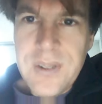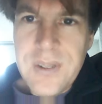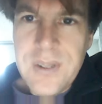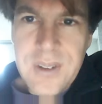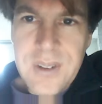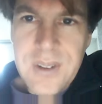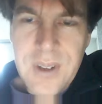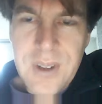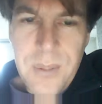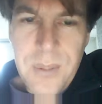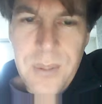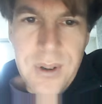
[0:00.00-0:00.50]

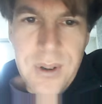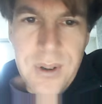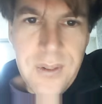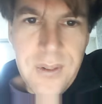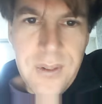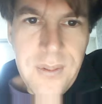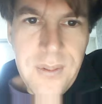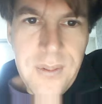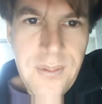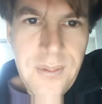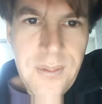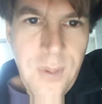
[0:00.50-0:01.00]
number
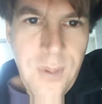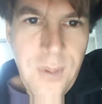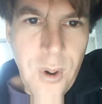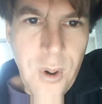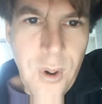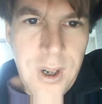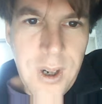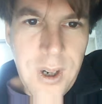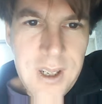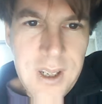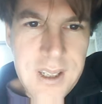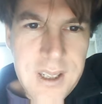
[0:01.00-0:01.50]

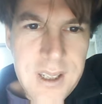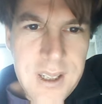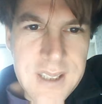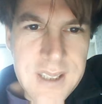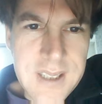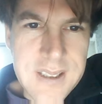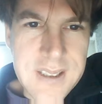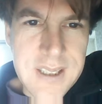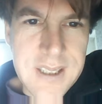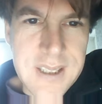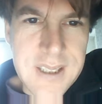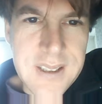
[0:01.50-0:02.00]
four is
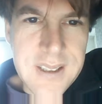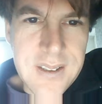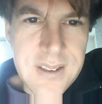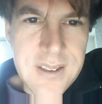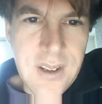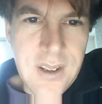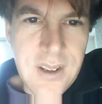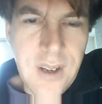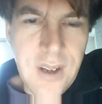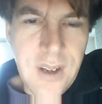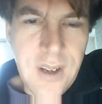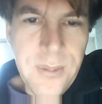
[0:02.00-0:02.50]
then
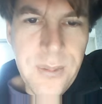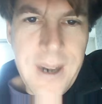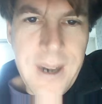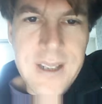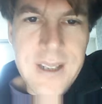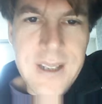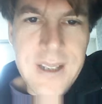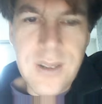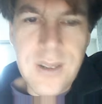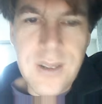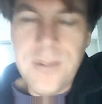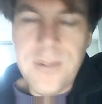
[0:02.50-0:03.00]
the
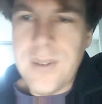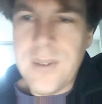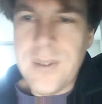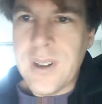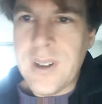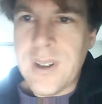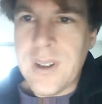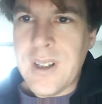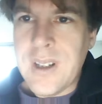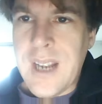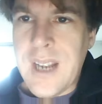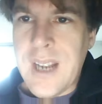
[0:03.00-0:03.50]
unwinding of
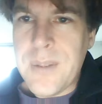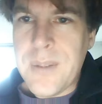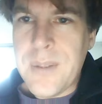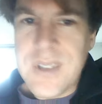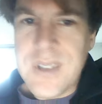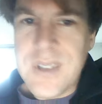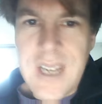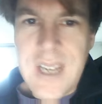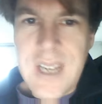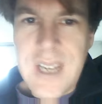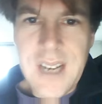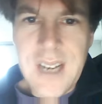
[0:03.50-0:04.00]

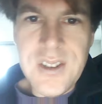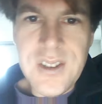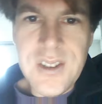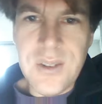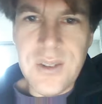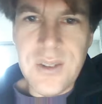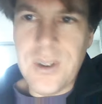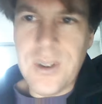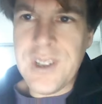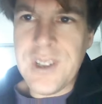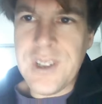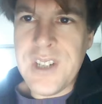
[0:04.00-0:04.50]
climate action
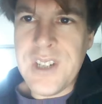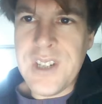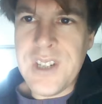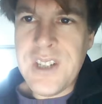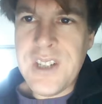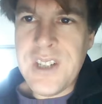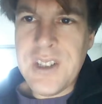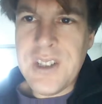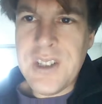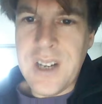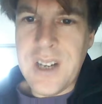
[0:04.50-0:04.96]
organizations.